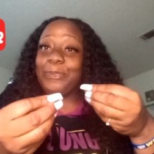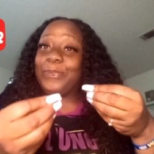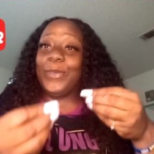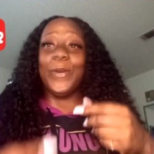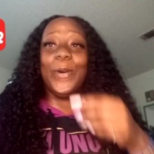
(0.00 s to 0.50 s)

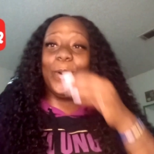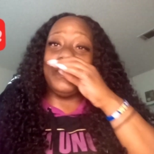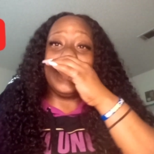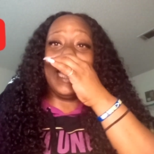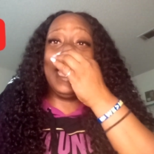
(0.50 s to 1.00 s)
you know what
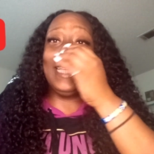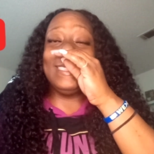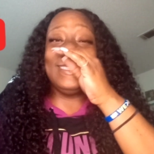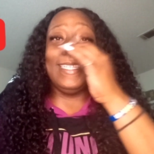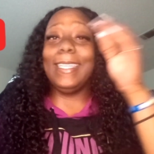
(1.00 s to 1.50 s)
I'm saying?
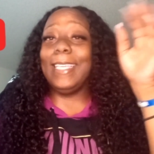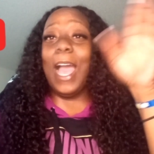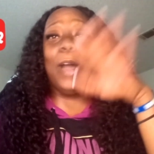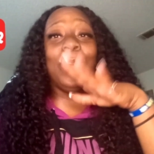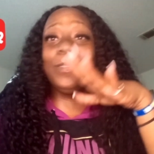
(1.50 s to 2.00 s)

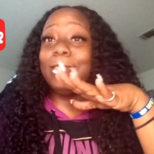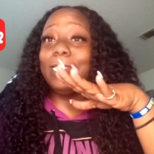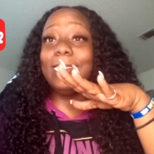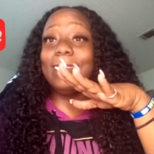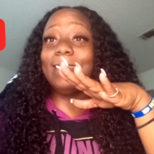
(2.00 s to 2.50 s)
Y'all,
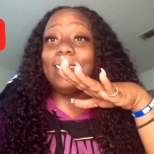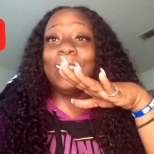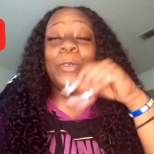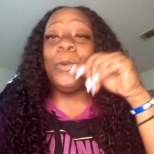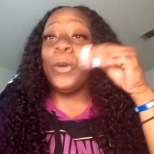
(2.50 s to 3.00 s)

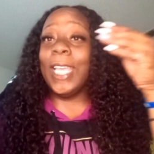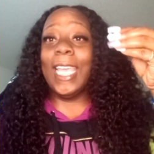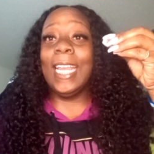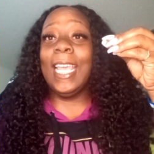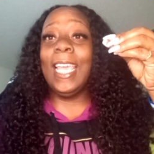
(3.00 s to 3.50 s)
you want to
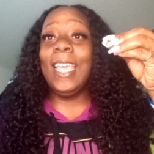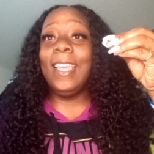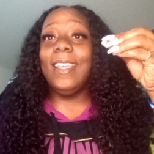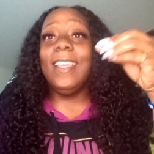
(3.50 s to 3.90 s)
get in?